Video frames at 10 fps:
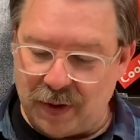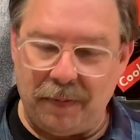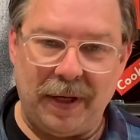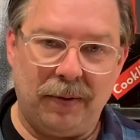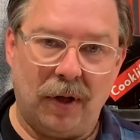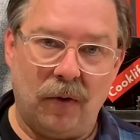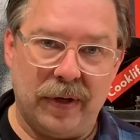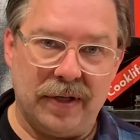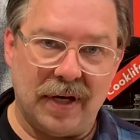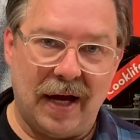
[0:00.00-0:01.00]
people
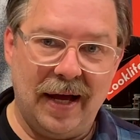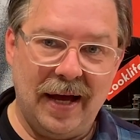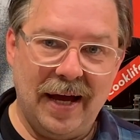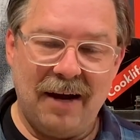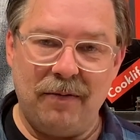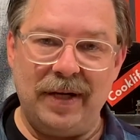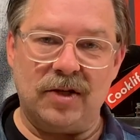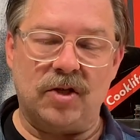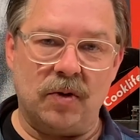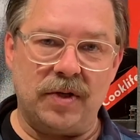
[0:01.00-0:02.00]
always, everybody
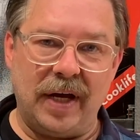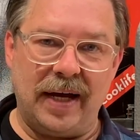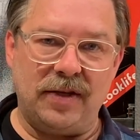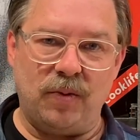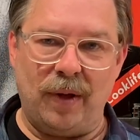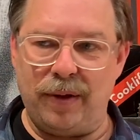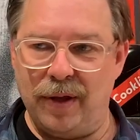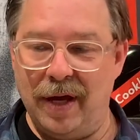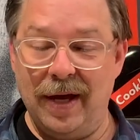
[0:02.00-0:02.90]
associates with